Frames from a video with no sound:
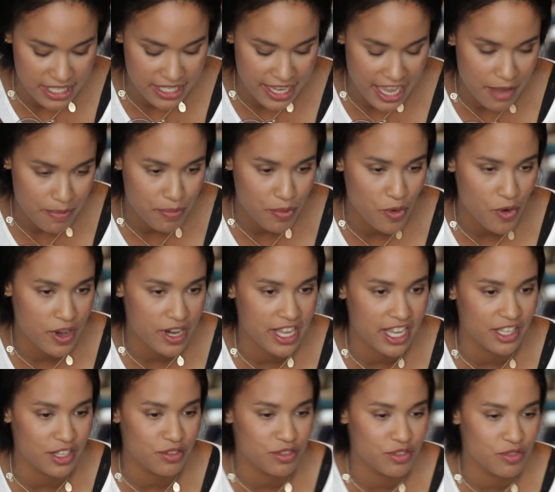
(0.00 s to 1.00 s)

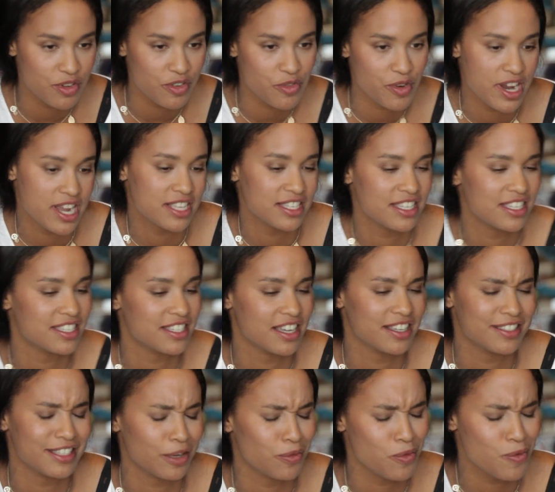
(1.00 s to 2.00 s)
skateboarding, and you're doing crazy
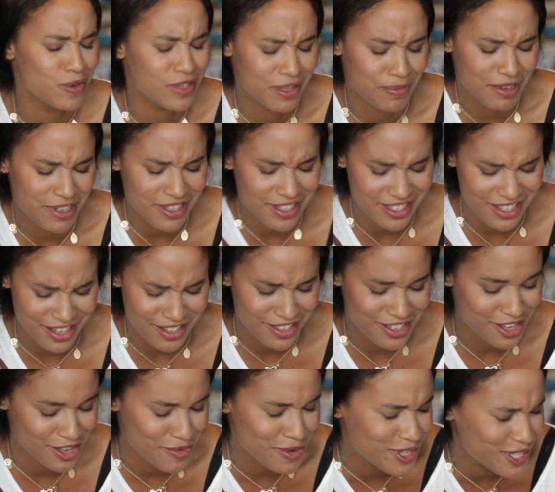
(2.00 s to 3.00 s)
stunts. Like, what were some of the stunts
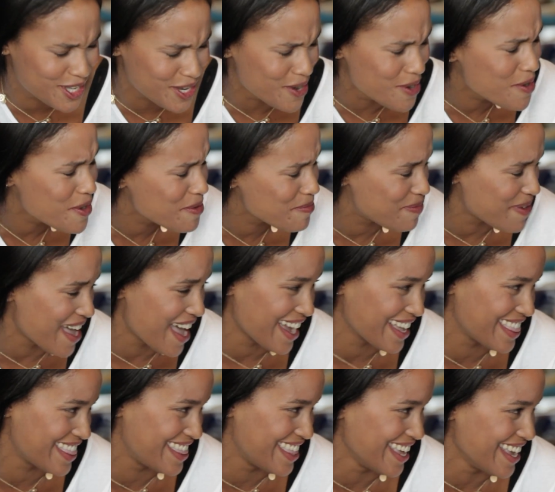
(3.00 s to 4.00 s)
that you were doing
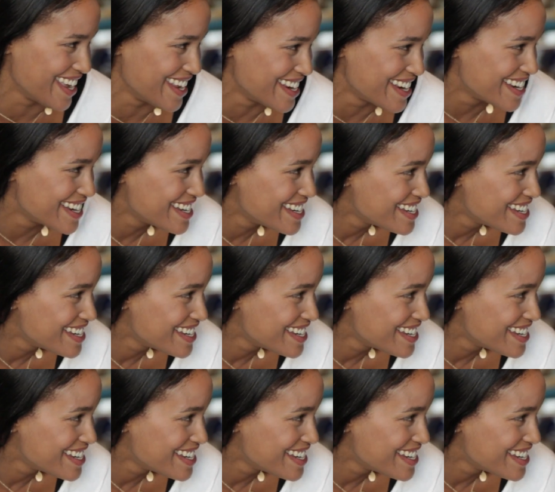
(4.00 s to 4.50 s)
back then?